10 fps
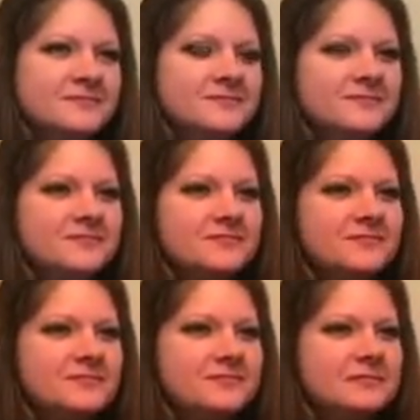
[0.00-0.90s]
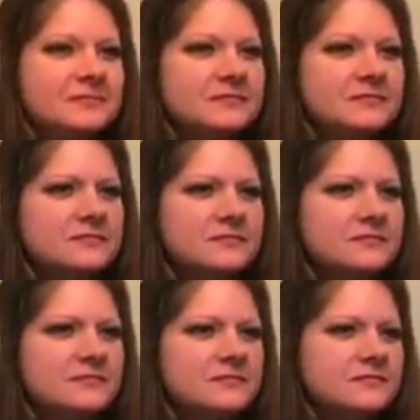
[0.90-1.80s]

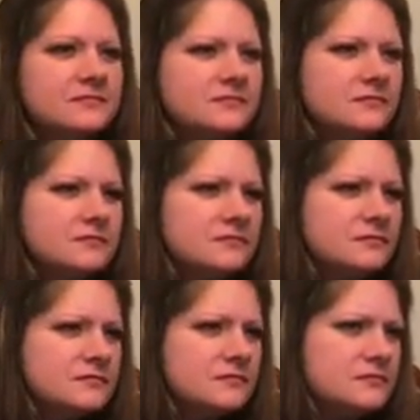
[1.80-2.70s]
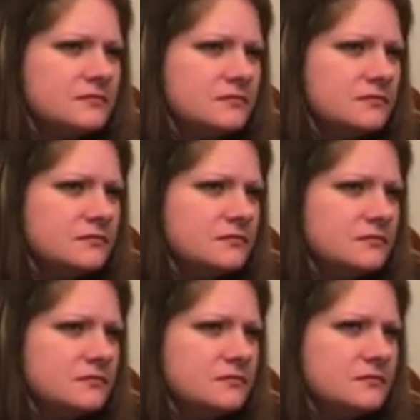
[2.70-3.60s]
The person shown says nothing.